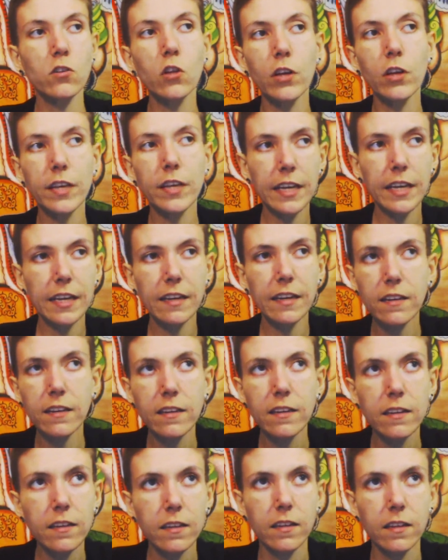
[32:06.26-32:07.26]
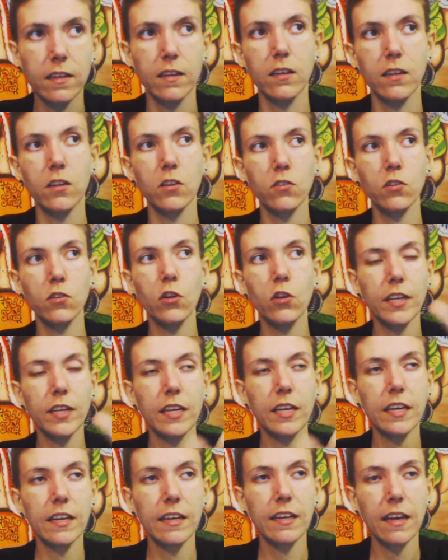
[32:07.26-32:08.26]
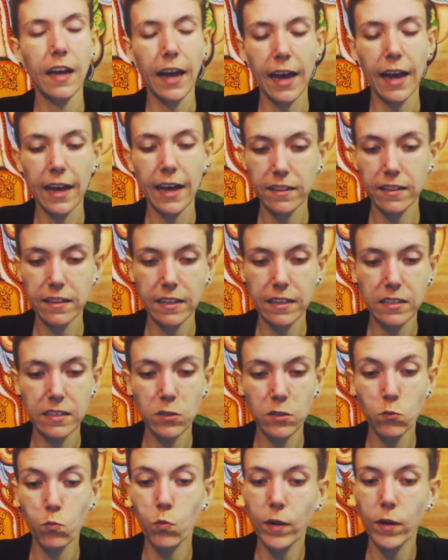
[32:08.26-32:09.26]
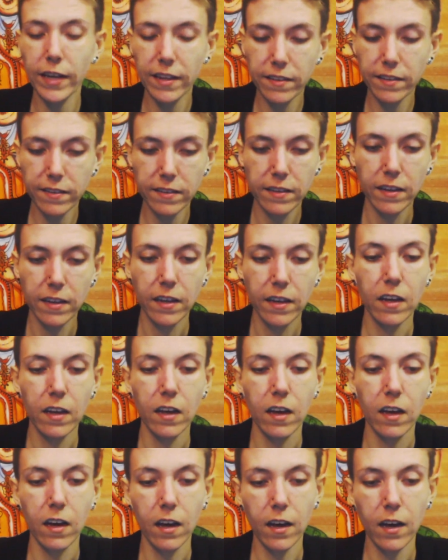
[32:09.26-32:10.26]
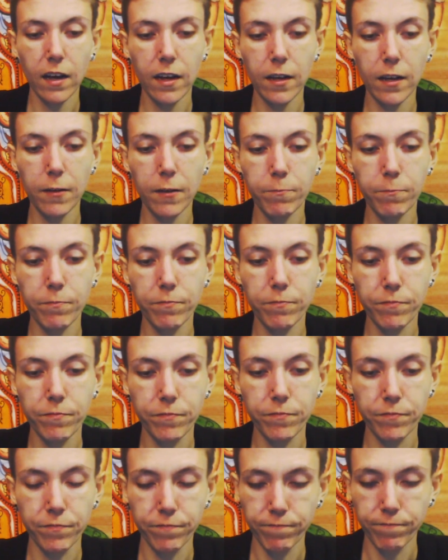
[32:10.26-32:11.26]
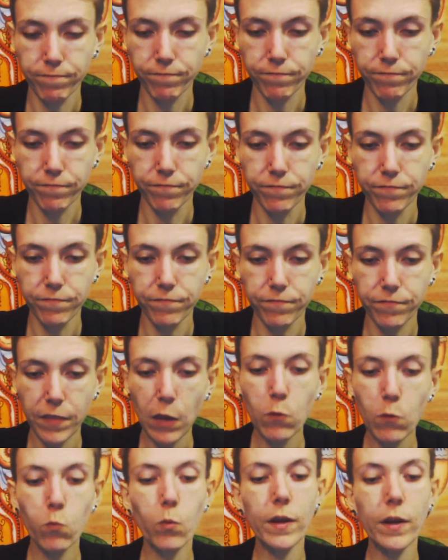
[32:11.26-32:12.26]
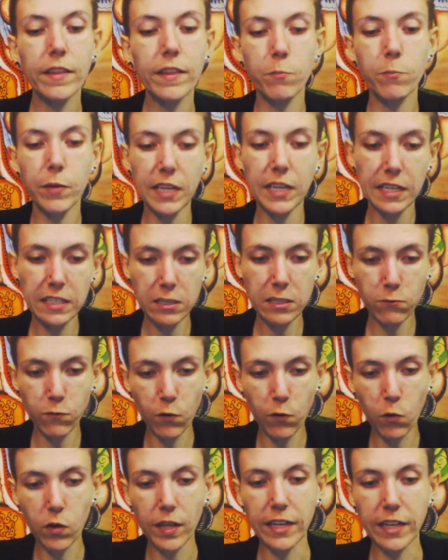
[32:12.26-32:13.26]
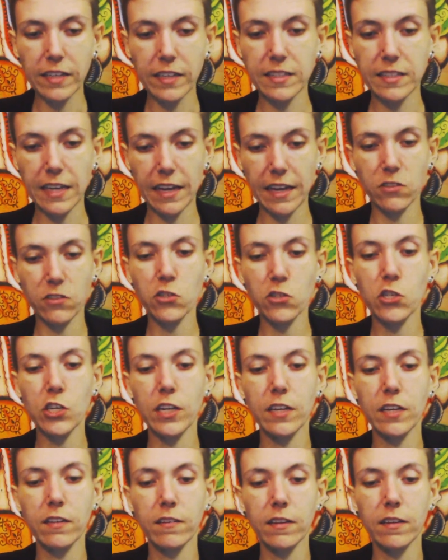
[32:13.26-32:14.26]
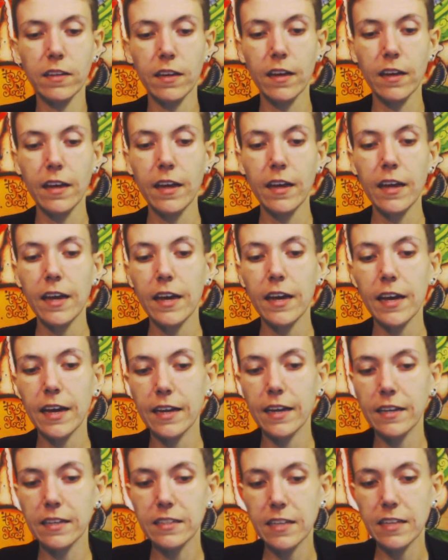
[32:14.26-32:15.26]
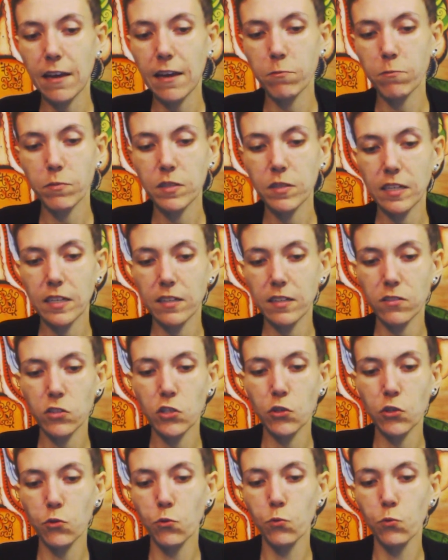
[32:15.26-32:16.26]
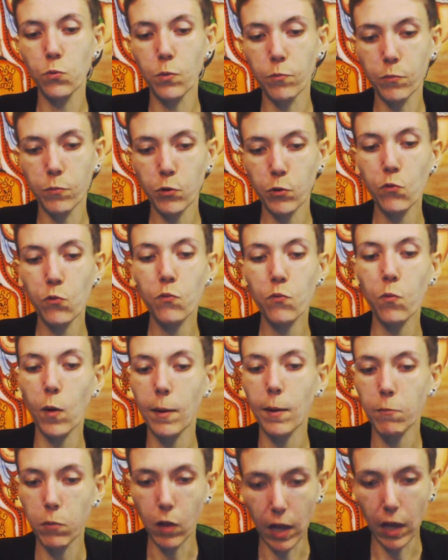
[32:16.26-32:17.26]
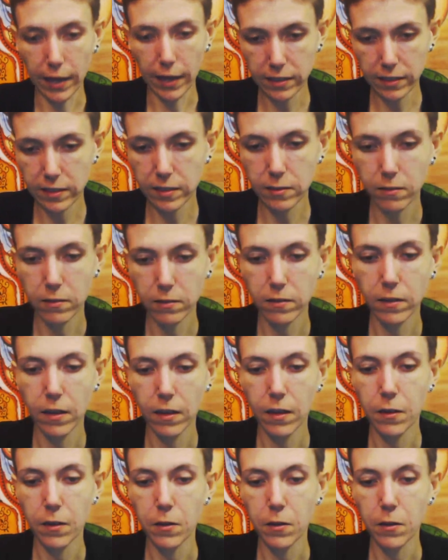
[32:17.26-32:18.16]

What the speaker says: looking looking at this um, with a peaceful intention and attempting to remove what blocks